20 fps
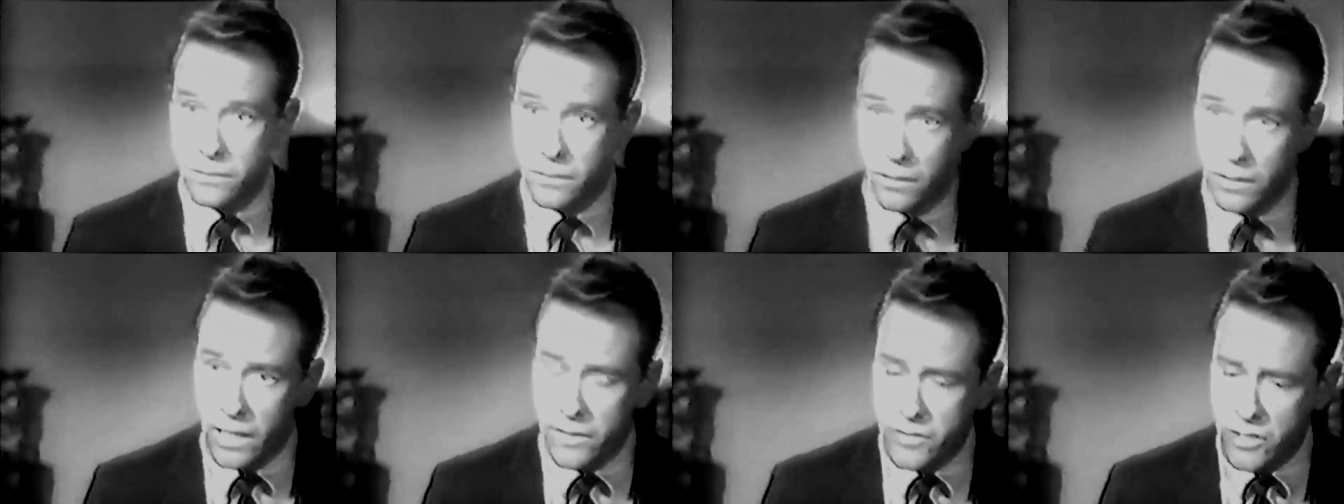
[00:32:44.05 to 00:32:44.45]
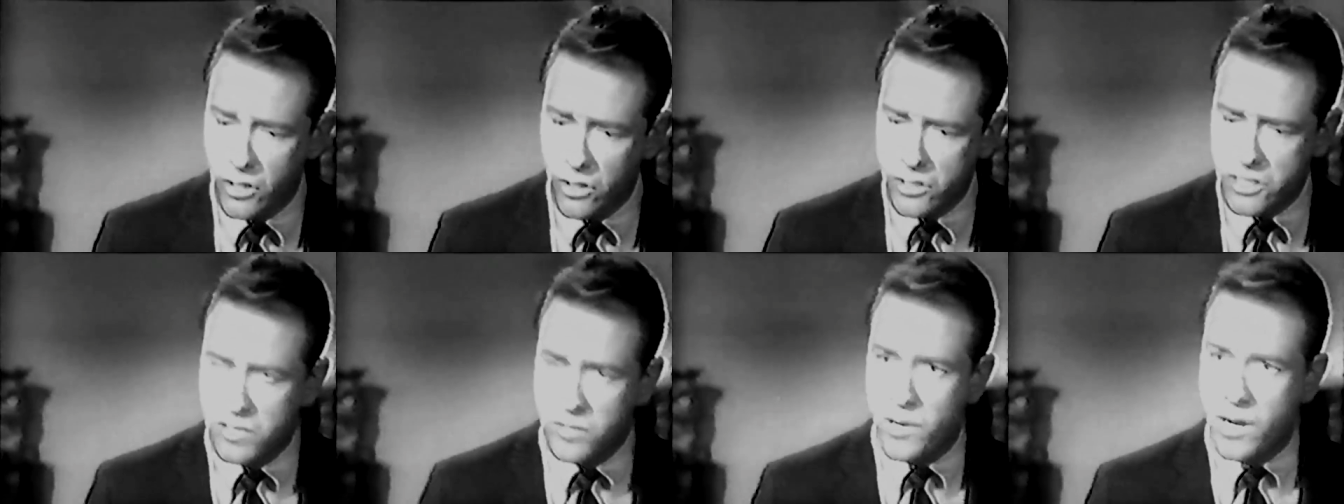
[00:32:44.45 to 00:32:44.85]
It leaves a
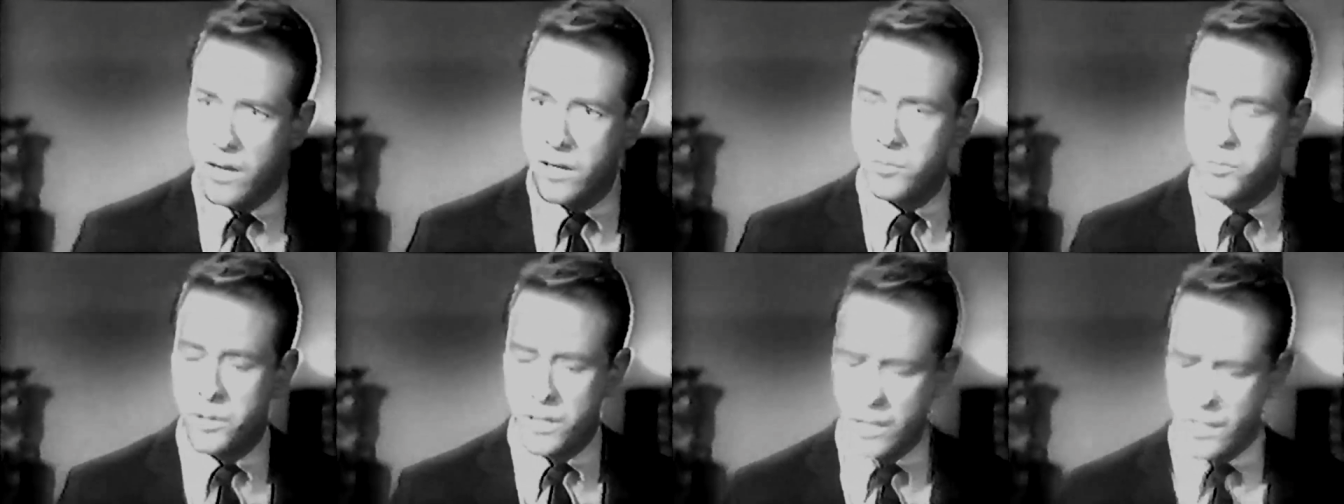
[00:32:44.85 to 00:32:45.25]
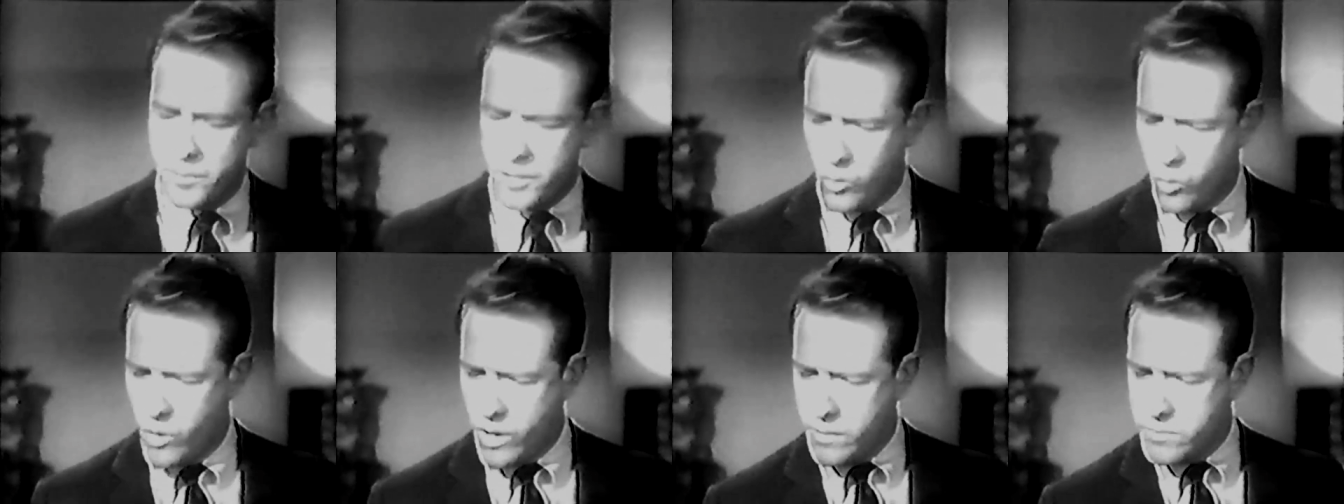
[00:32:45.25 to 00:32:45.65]
Good Samaritan bill up
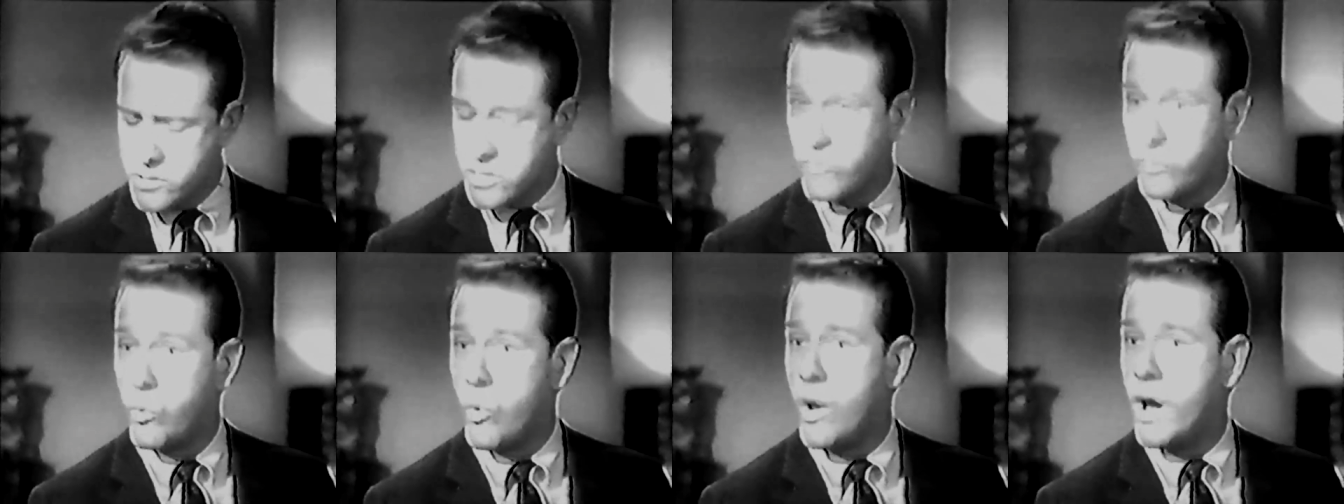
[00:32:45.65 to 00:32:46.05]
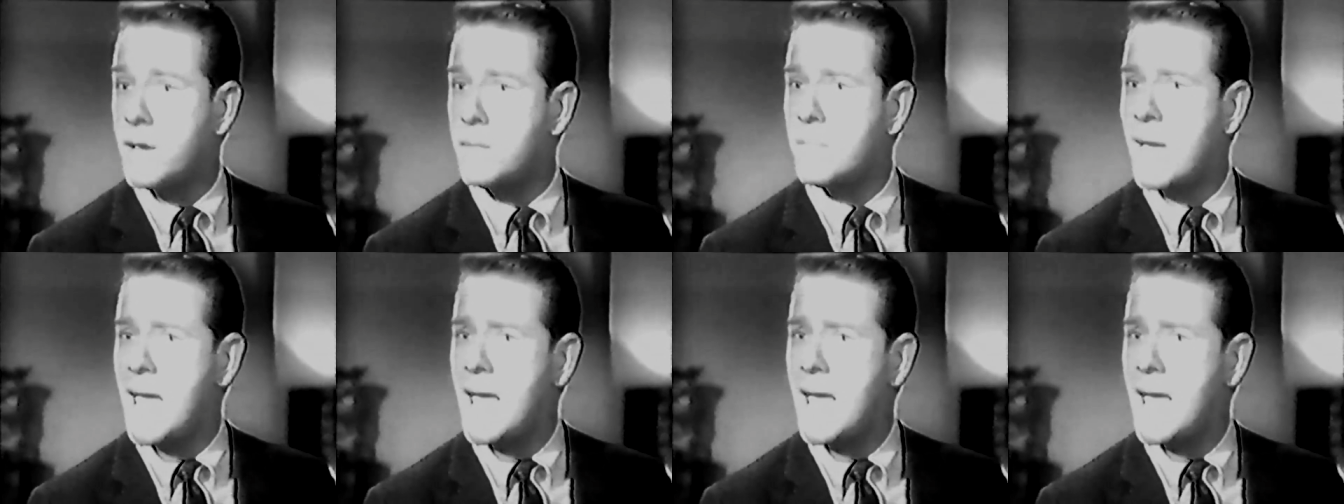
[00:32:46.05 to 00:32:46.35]
to the whims of one